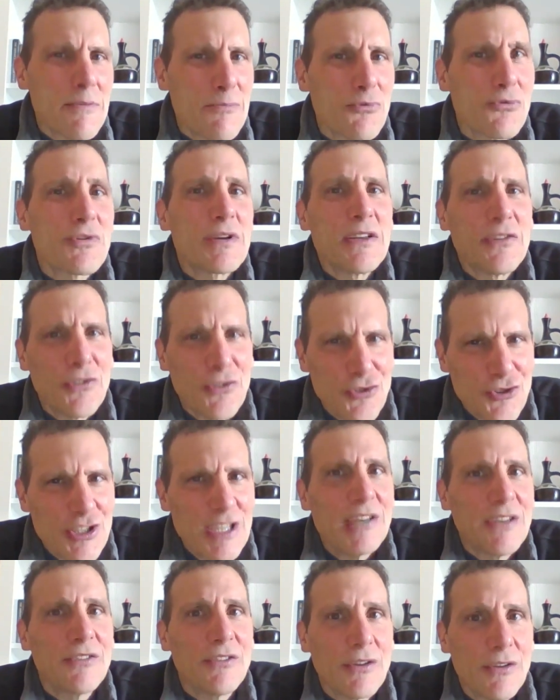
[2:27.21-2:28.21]
priest,
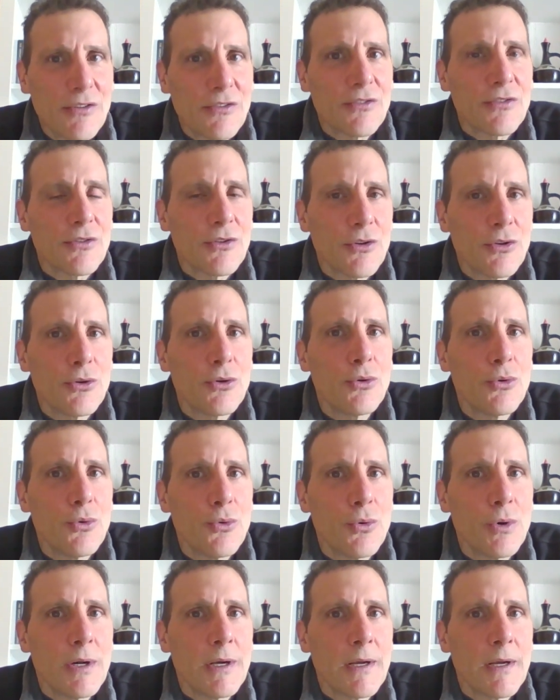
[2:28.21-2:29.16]
Jesus, who